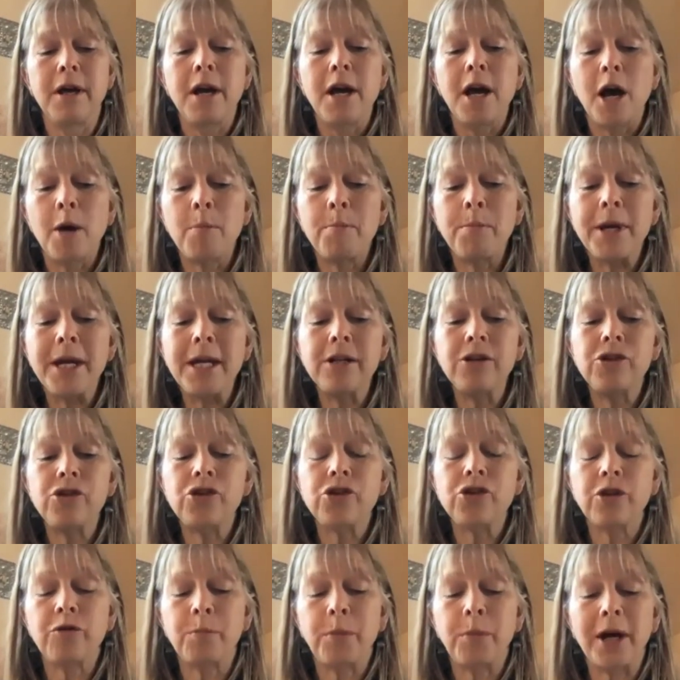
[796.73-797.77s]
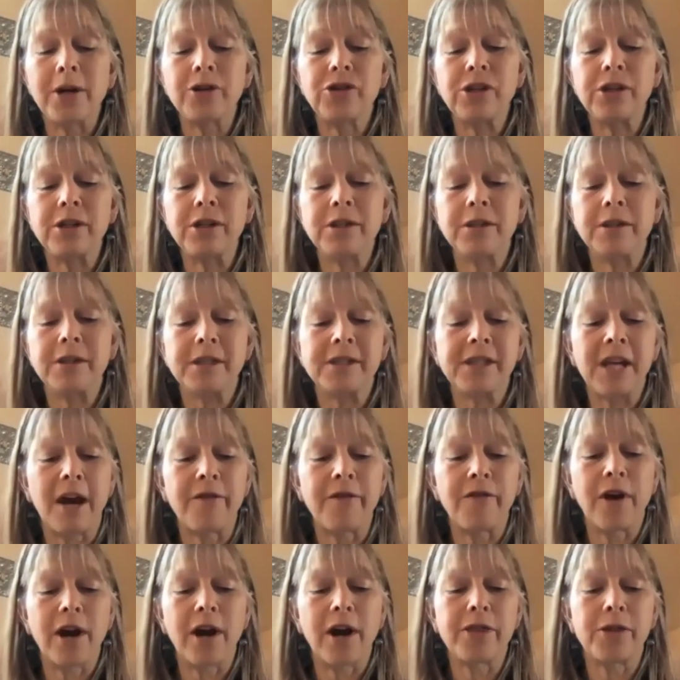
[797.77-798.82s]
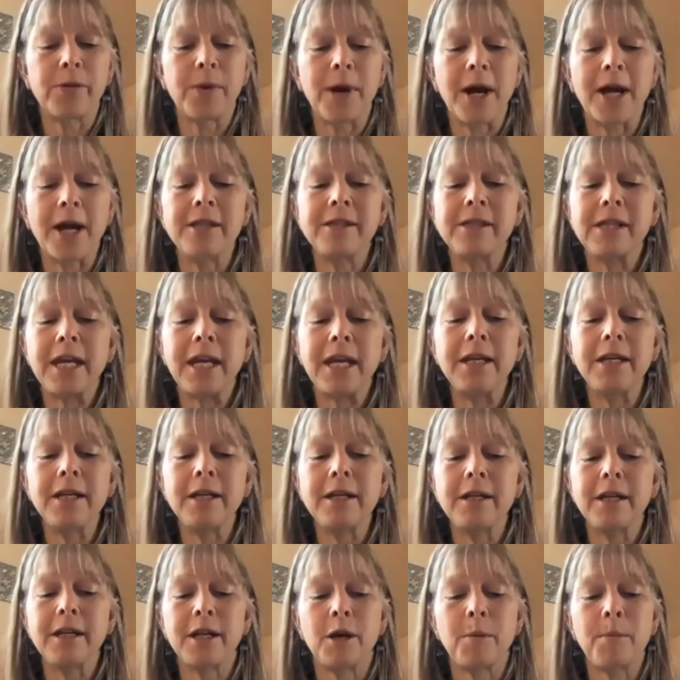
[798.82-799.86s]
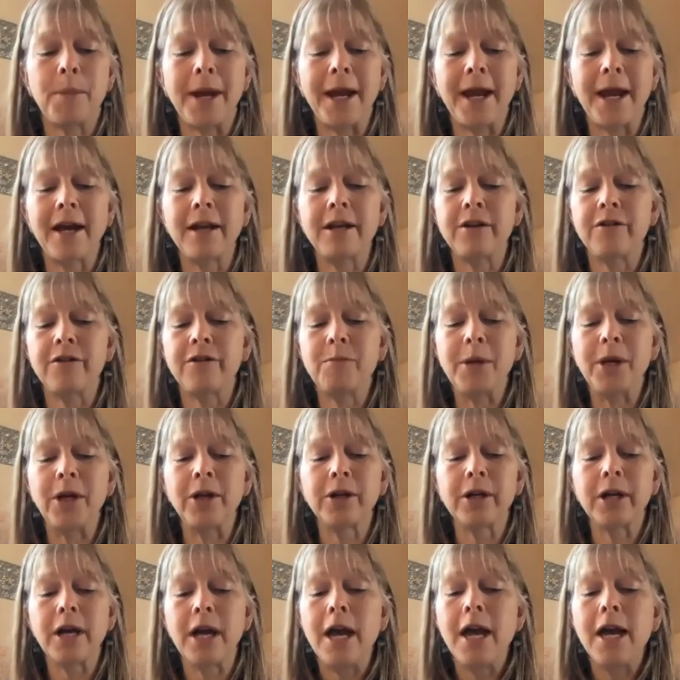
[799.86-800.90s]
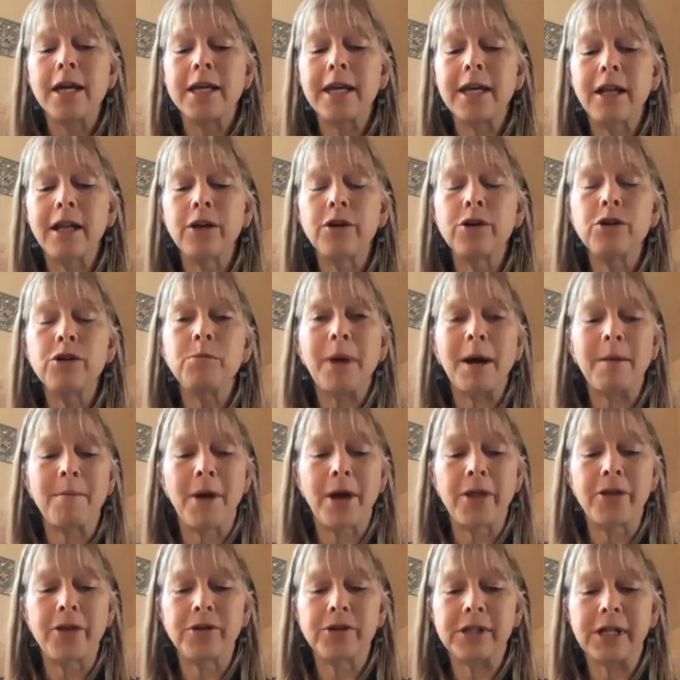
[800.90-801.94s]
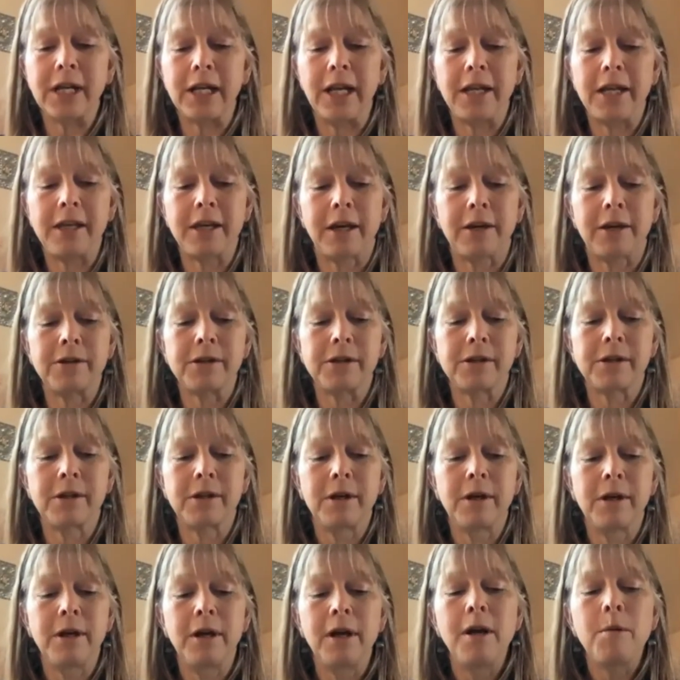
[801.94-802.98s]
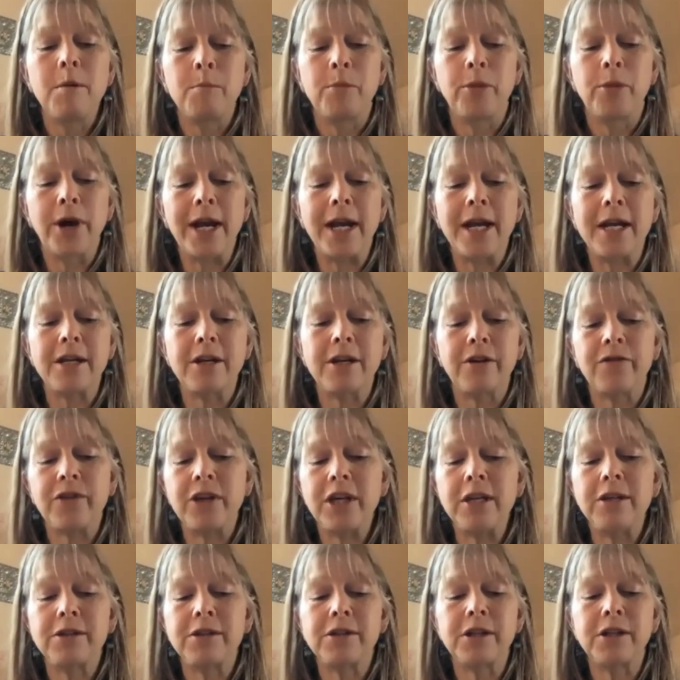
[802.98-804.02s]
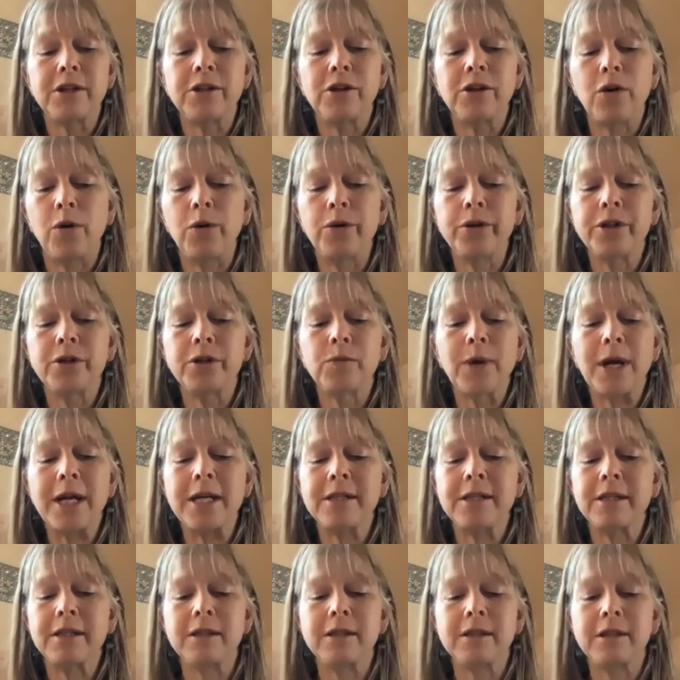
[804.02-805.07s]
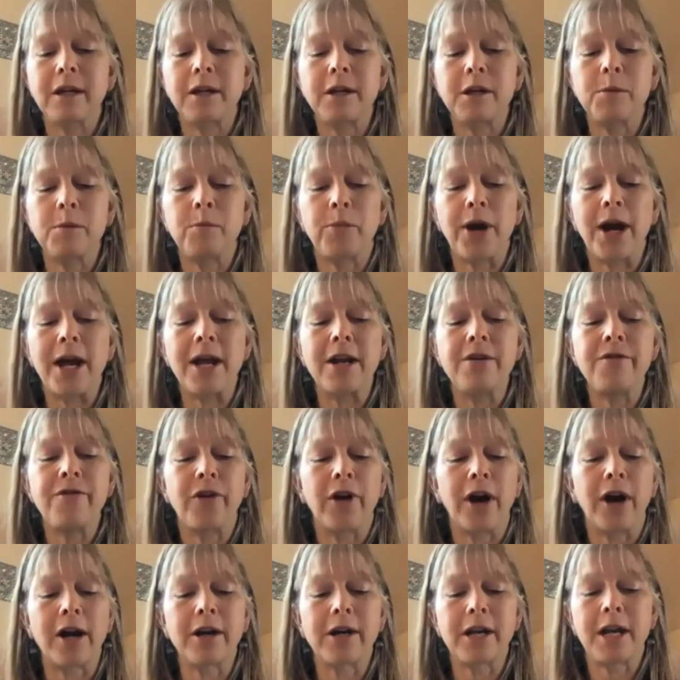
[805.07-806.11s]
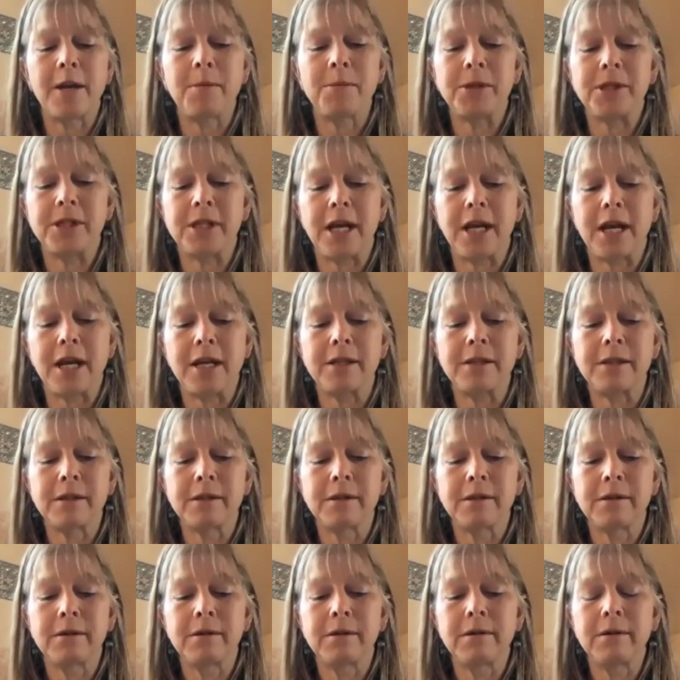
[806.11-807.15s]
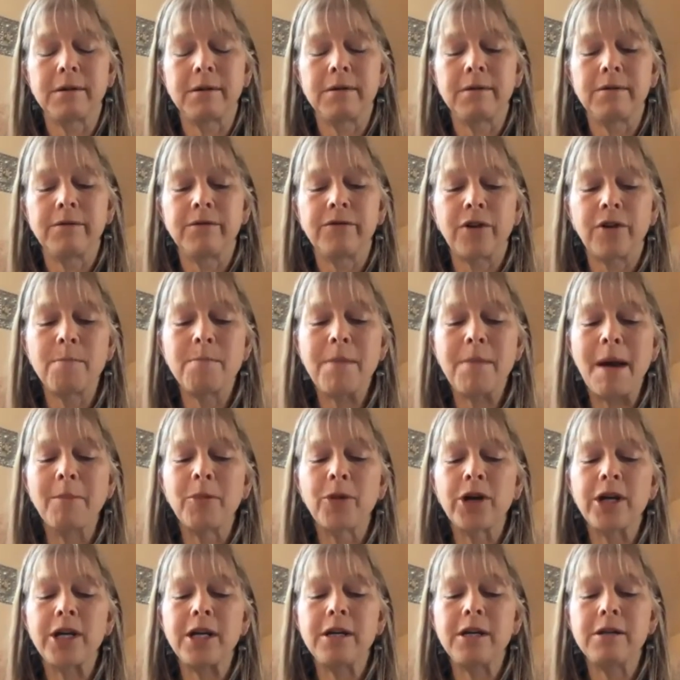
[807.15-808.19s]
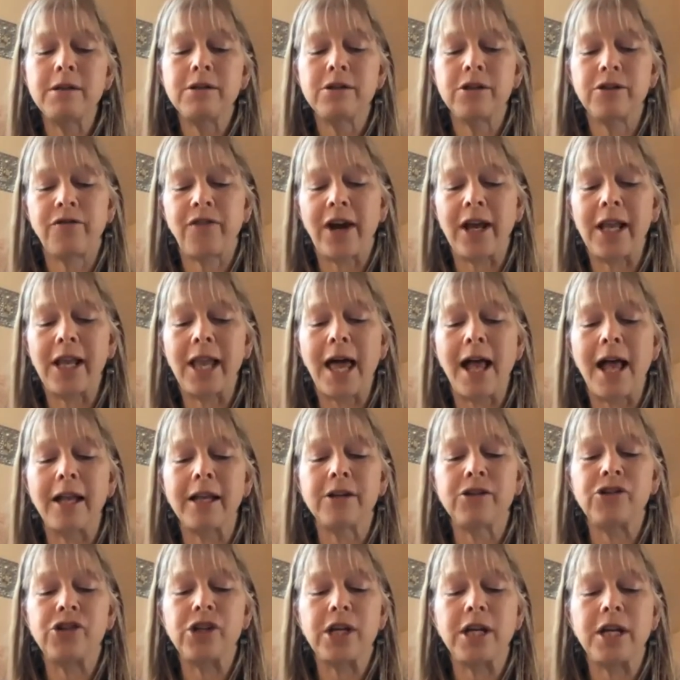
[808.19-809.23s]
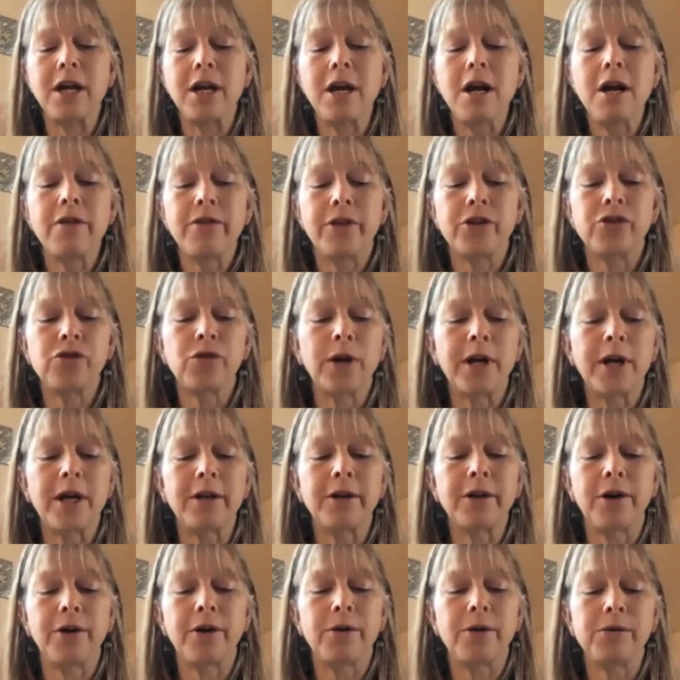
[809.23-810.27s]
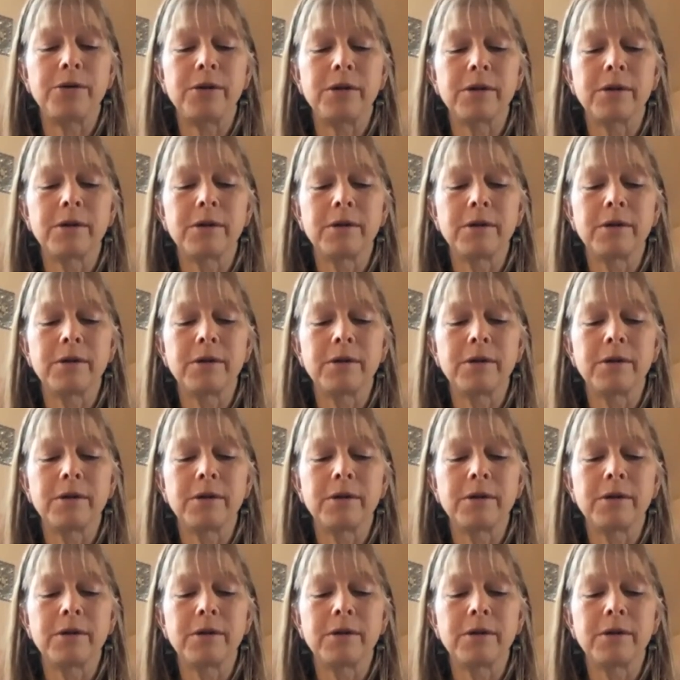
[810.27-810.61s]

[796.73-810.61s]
A pinch of precious saffron threads heated in a pan of milk yellowed my mother's kliniers, braid of yeasted golden raisin-studded bread for our names days. From memory to philology, the trail goes.